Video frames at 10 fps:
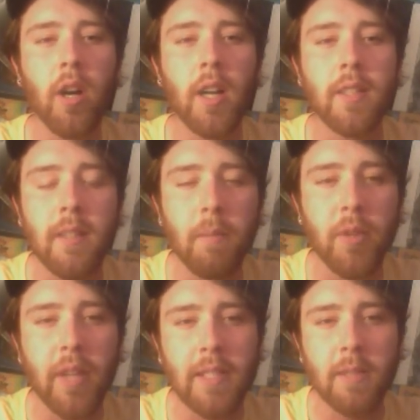a
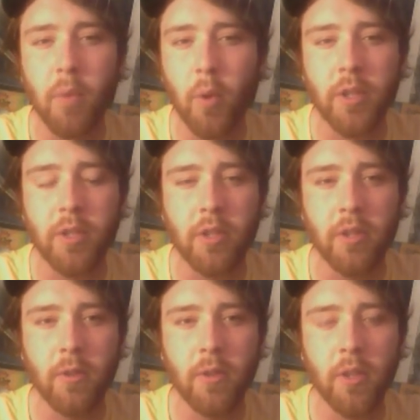symbol that's important to
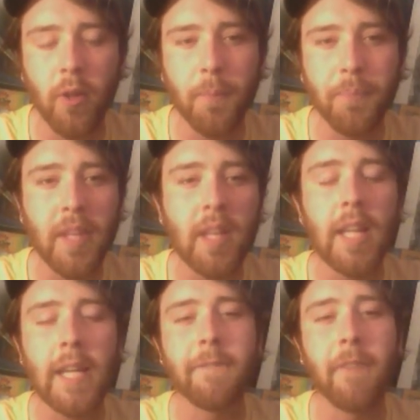you.
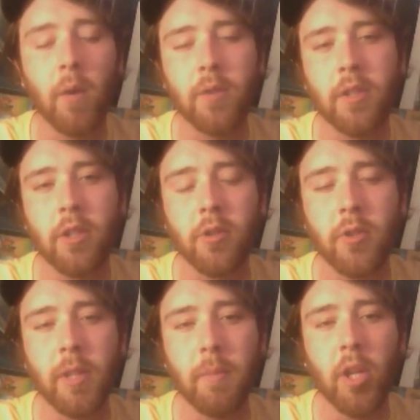Like if I was in a
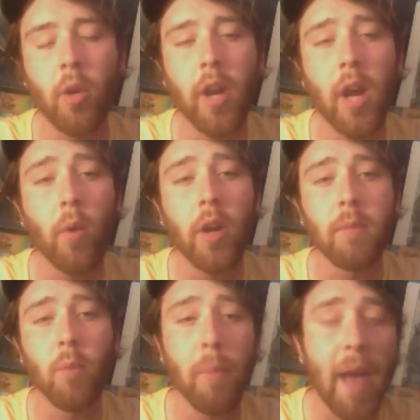dream, when I
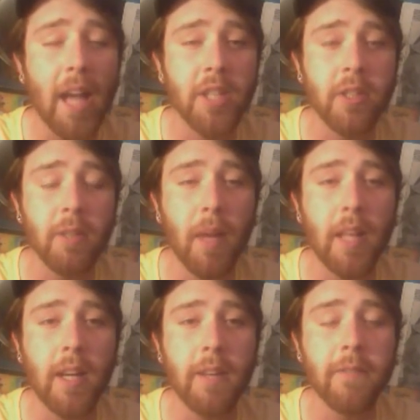wanted more passion in my
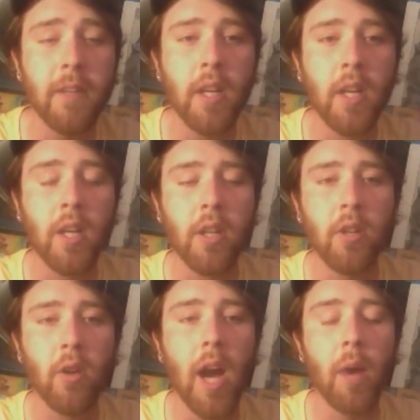life,
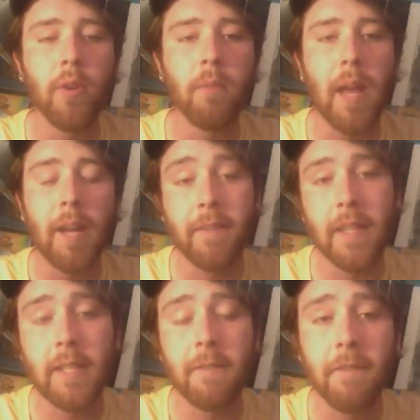I would
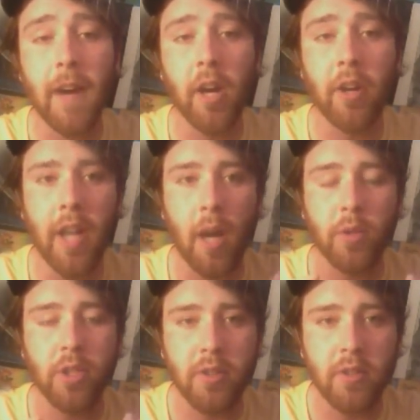manifest a fire and I
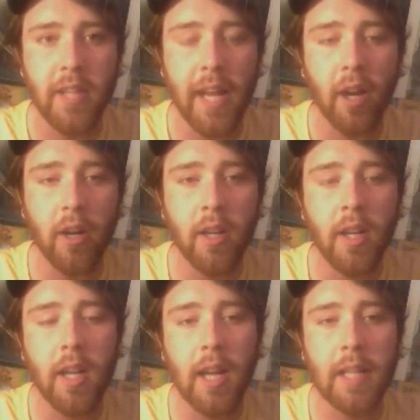would just stare
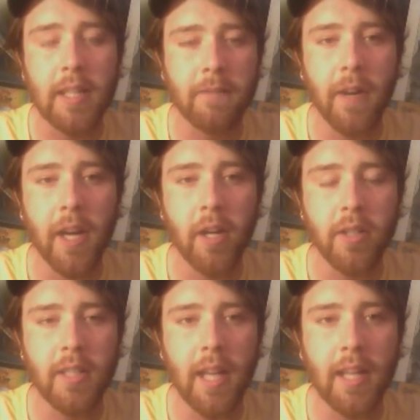at that fire
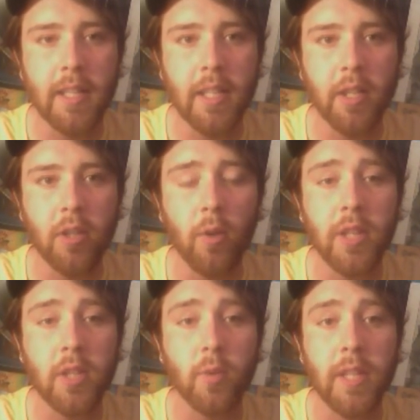intently,
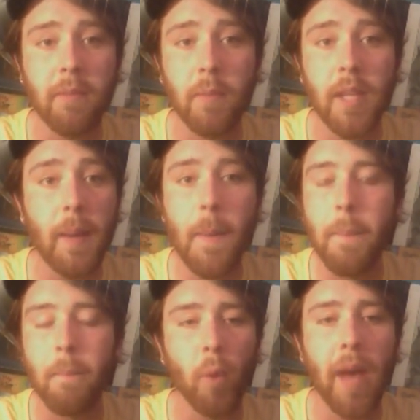and this would give me
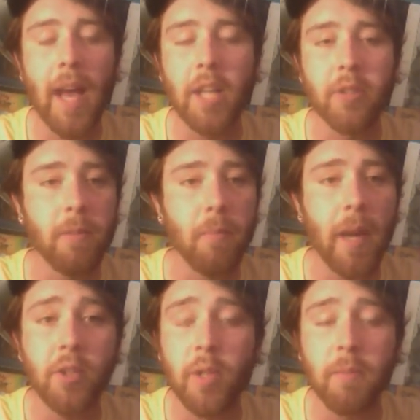more passion in
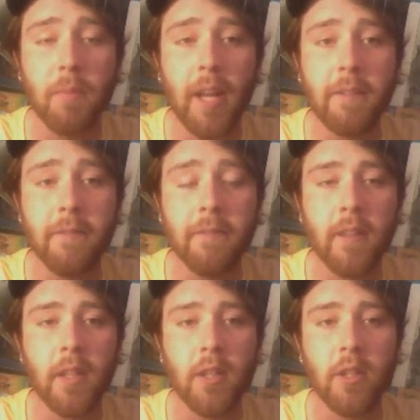my dream life,
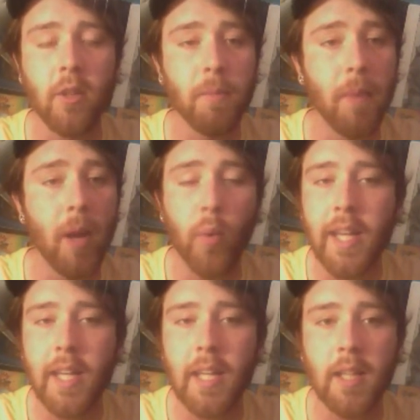in my
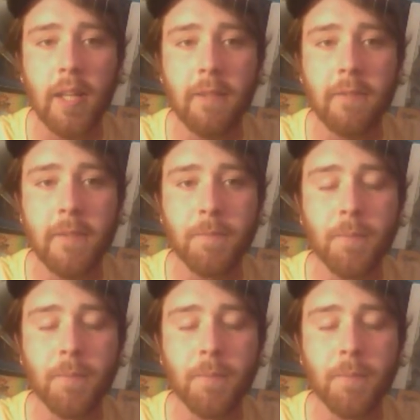waking life.